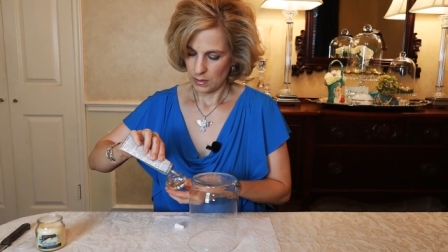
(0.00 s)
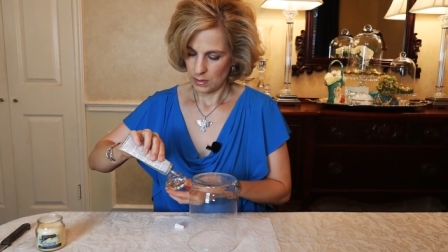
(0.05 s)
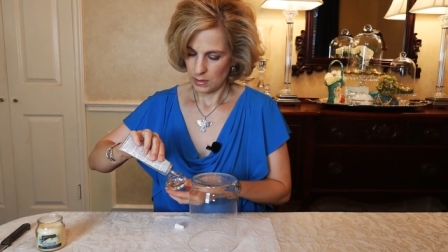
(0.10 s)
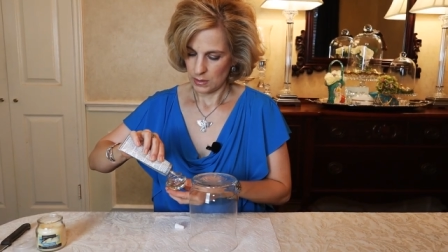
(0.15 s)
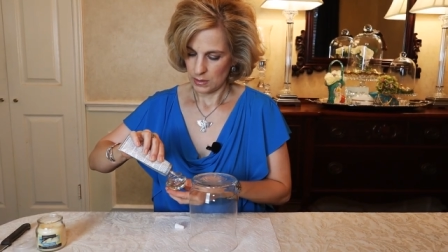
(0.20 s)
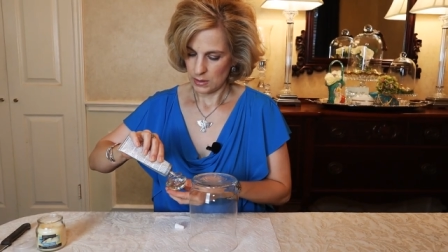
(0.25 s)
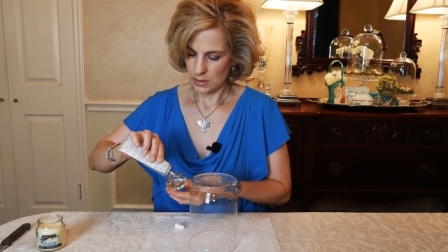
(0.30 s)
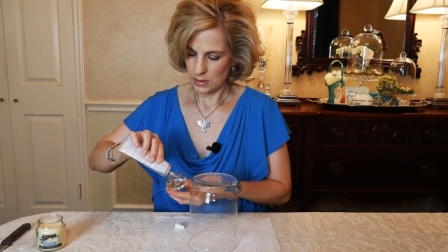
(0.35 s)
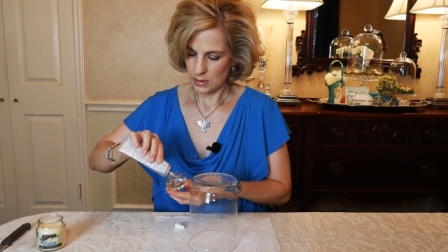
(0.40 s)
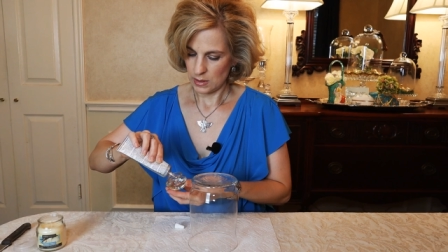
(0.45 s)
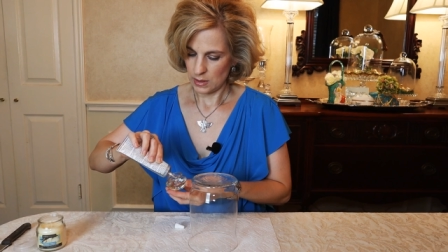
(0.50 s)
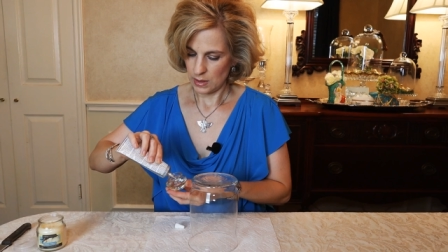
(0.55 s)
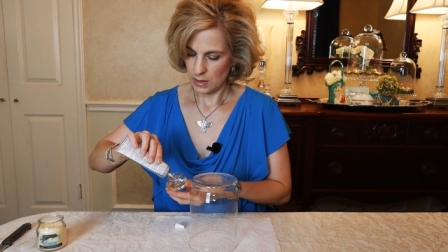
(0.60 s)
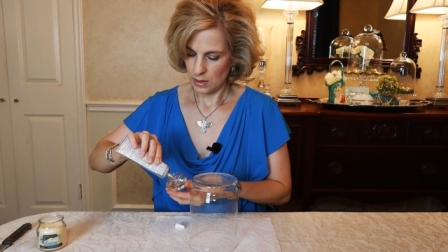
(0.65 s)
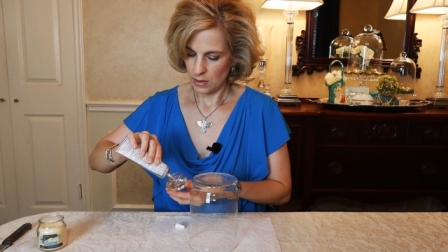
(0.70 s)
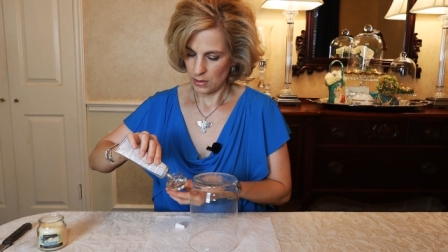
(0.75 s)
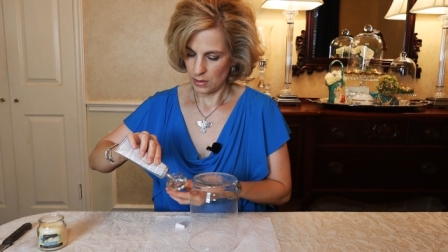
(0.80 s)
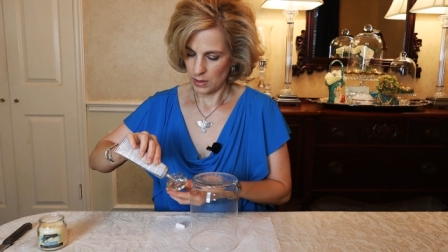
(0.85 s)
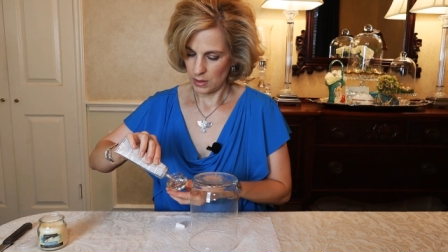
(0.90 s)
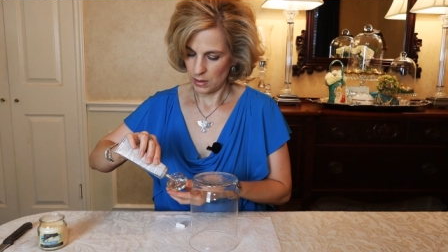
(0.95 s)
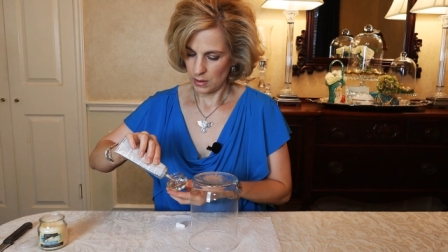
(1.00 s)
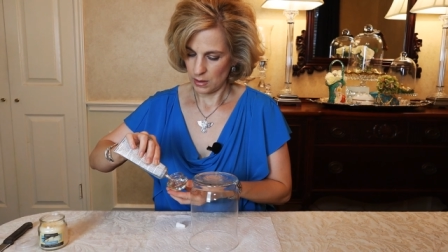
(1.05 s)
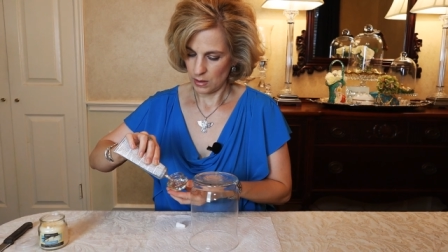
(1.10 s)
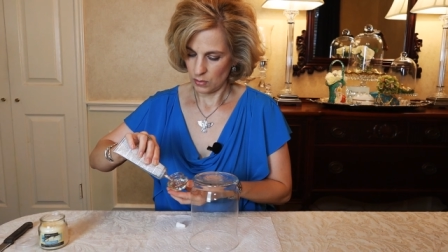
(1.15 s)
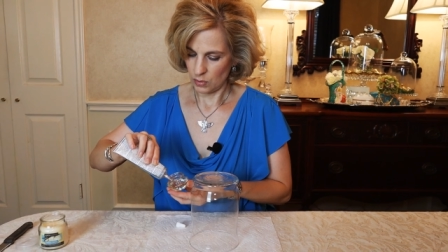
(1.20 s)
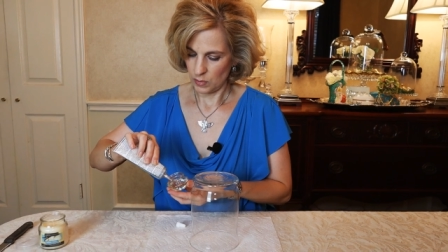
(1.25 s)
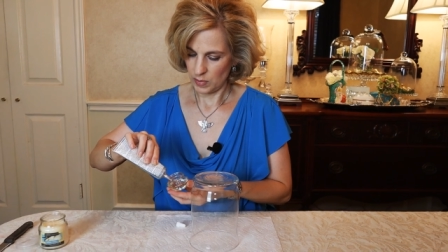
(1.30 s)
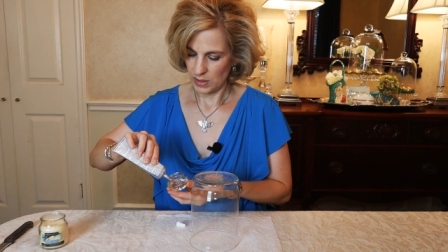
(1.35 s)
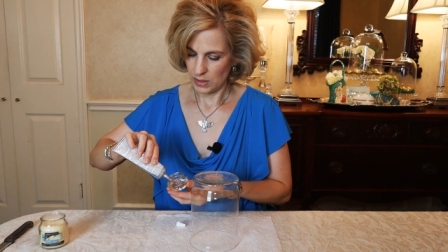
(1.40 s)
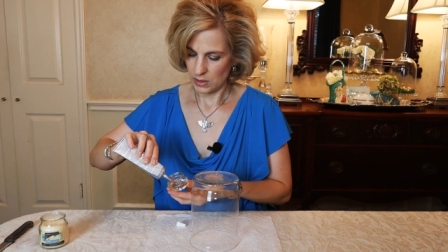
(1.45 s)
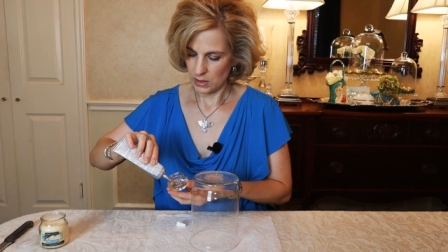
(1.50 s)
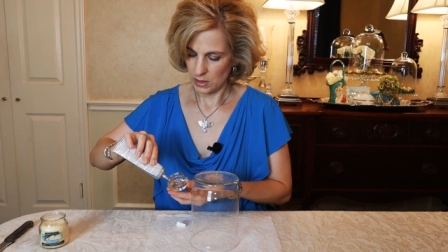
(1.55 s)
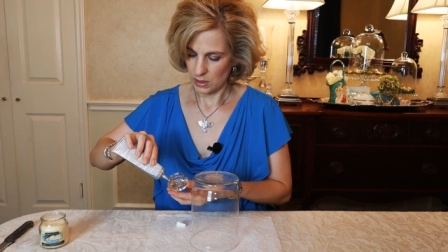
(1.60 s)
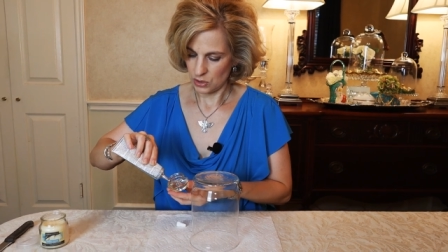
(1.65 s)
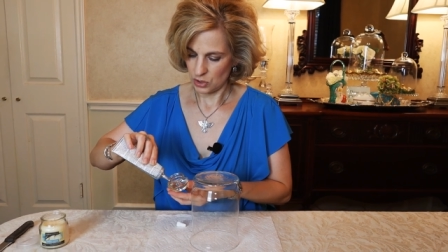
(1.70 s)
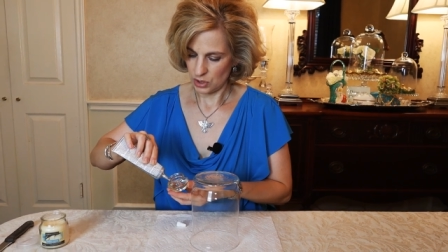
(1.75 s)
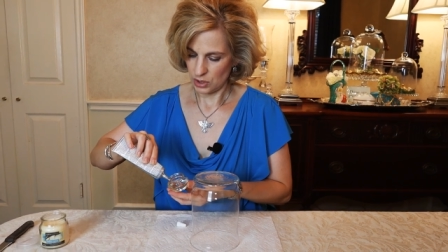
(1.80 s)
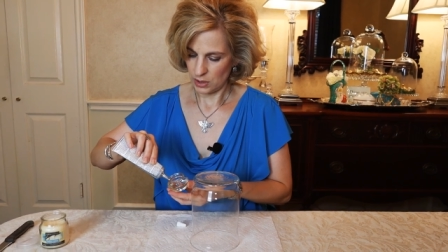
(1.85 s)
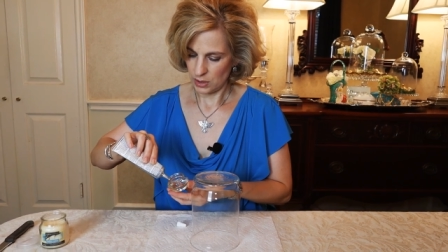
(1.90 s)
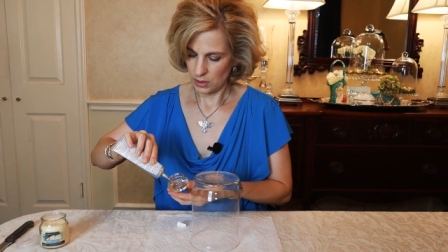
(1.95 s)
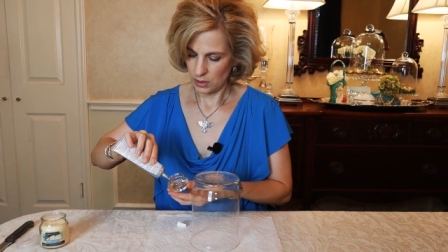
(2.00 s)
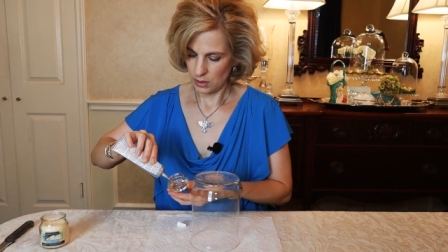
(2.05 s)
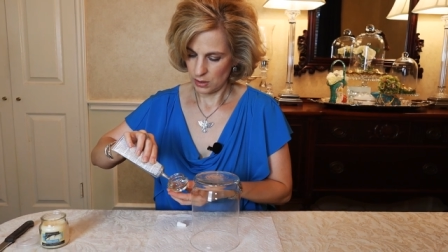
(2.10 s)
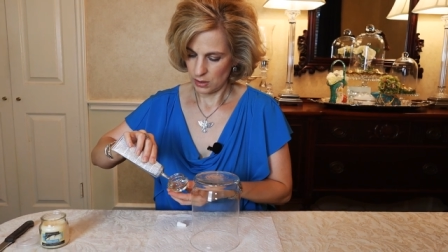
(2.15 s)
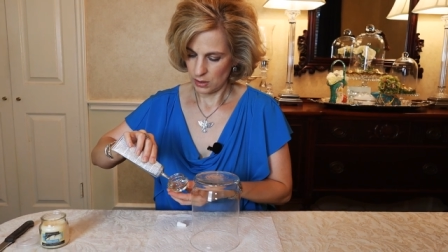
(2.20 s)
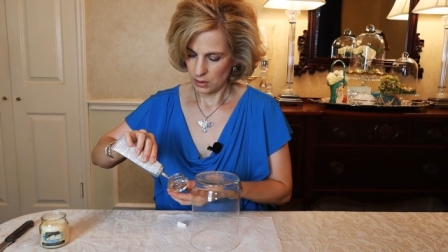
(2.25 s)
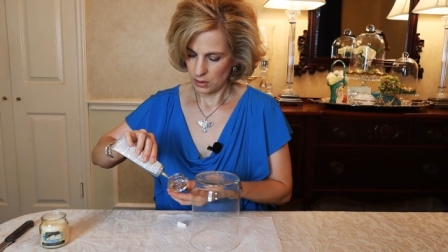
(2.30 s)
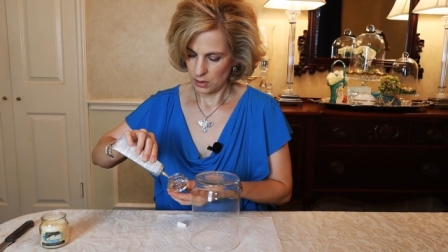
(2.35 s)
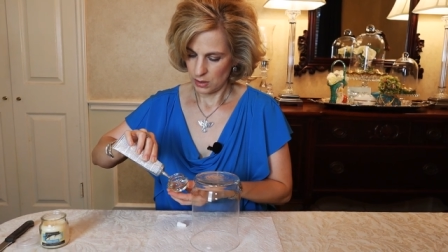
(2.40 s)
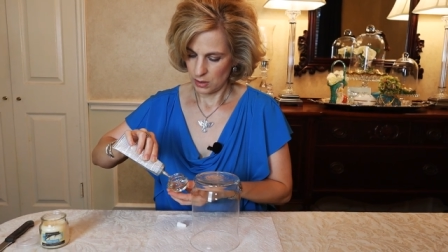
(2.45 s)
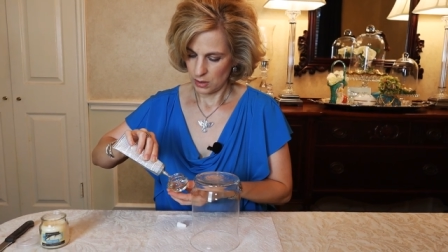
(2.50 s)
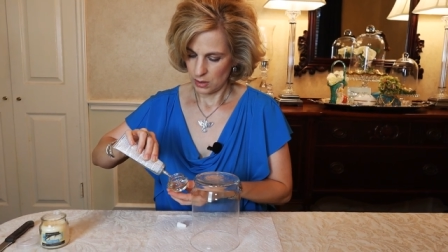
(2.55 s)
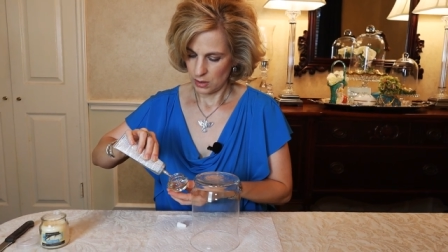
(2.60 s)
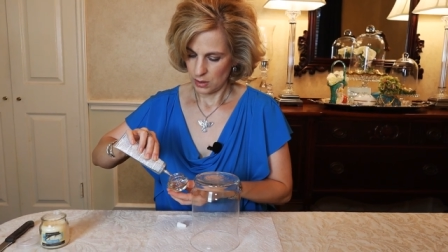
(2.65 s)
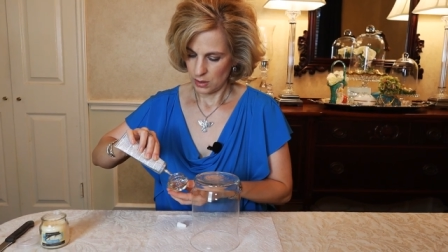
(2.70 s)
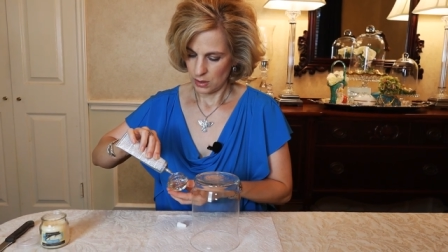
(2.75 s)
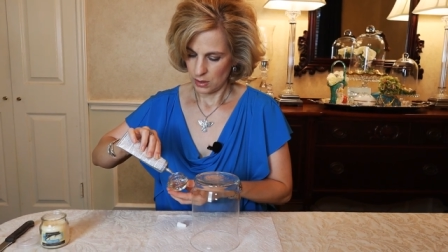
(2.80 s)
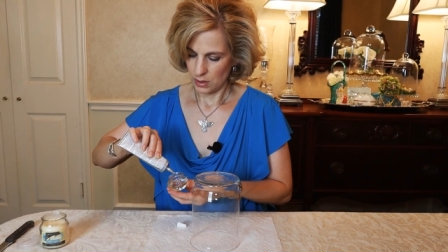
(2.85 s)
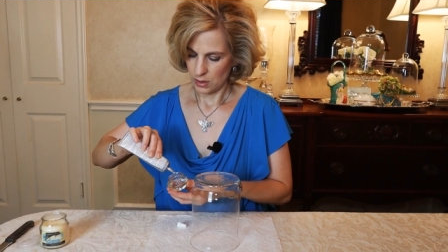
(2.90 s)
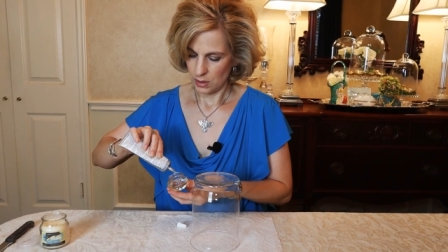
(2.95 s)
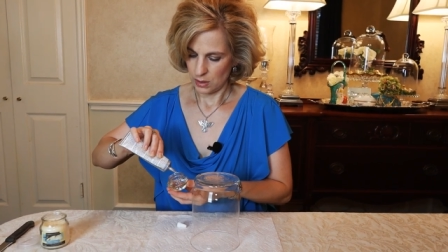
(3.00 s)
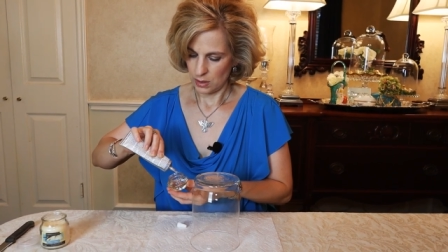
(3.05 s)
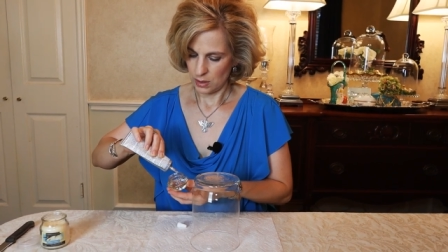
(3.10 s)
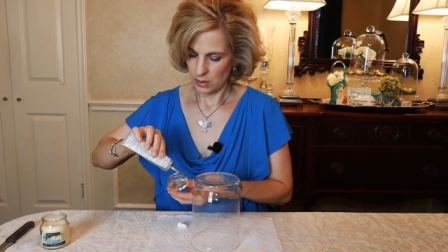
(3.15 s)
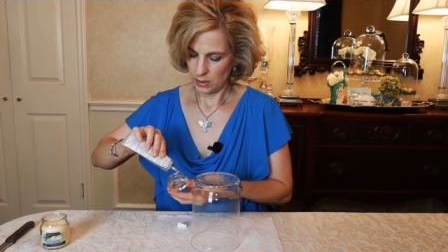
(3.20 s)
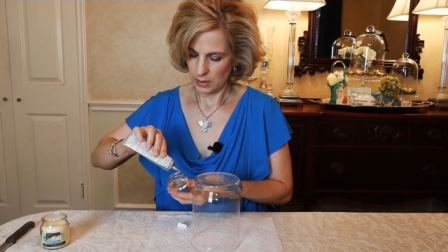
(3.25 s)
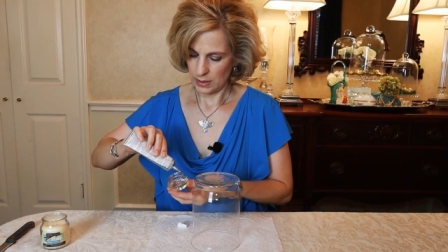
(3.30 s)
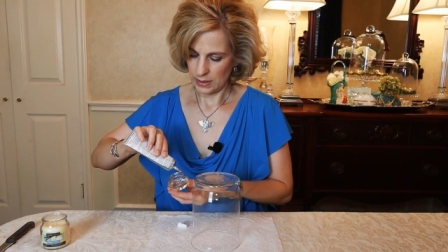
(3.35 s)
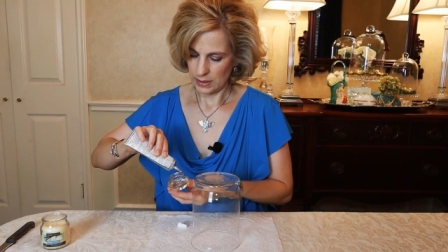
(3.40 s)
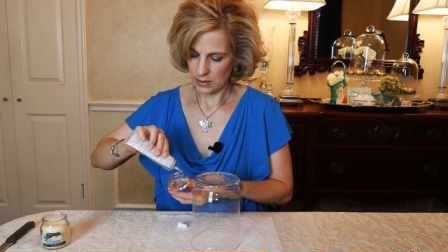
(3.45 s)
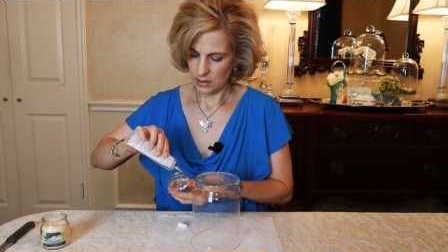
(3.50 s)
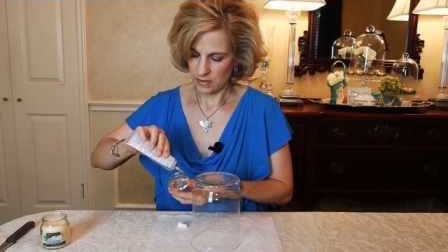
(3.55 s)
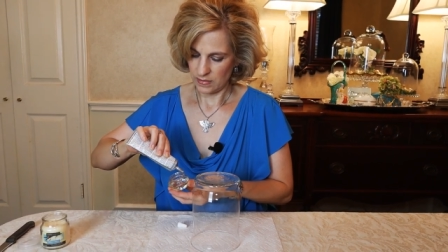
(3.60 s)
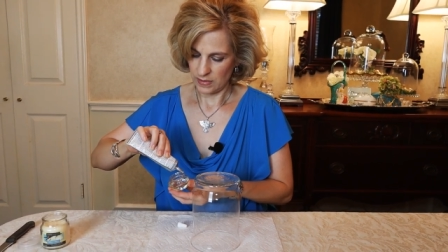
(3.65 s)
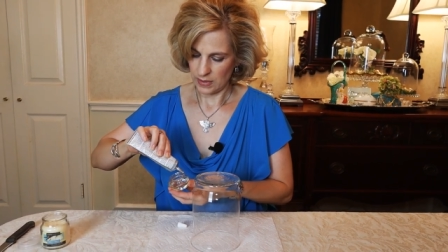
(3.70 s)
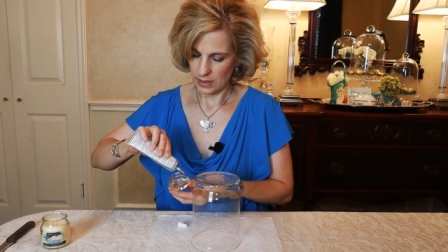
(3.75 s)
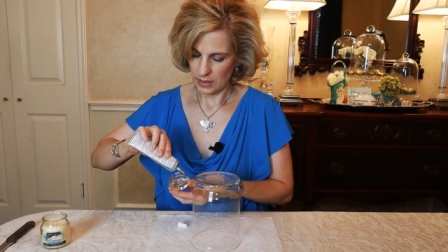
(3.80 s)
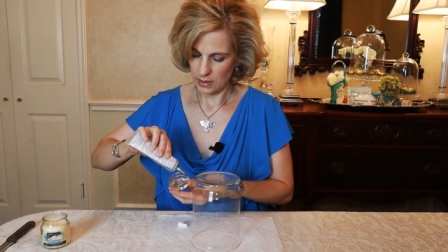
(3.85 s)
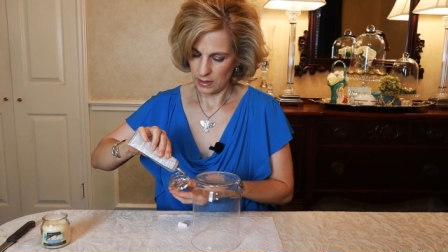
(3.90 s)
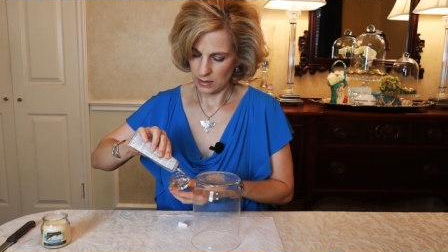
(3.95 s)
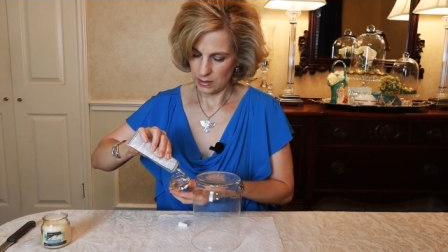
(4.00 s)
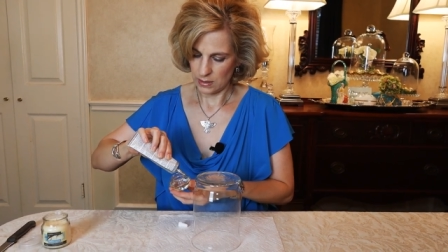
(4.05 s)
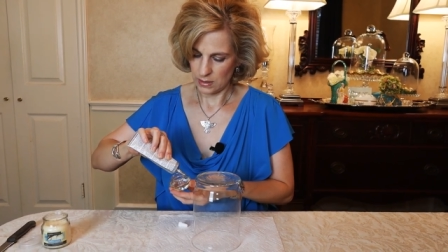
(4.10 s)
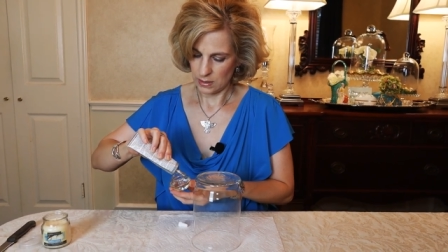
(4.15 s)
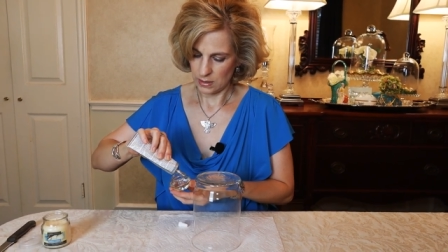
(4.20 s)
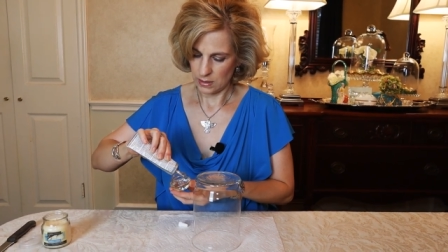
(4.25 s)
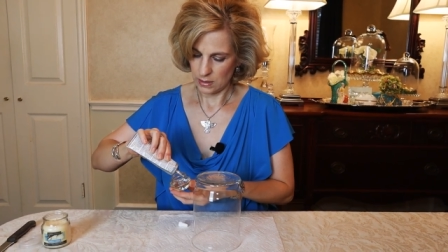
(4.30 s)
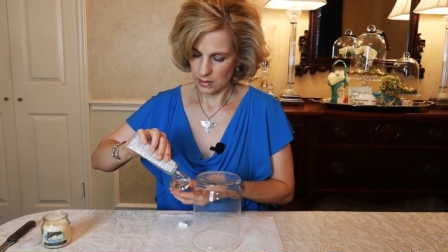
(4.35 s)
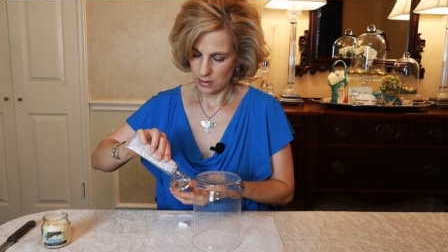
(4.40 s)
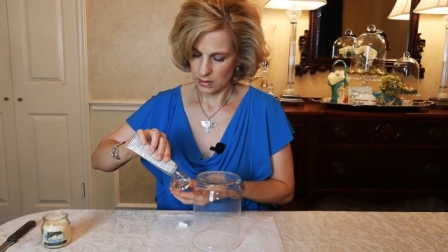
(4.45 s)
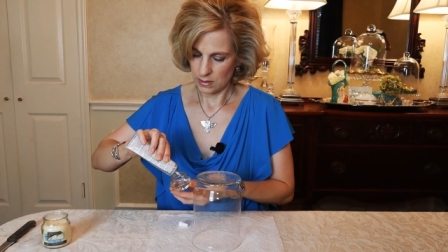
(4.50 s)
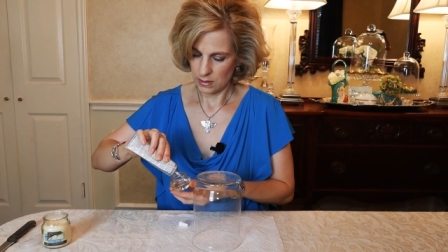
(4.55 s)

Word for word: This is the area that will be touching our glass vase.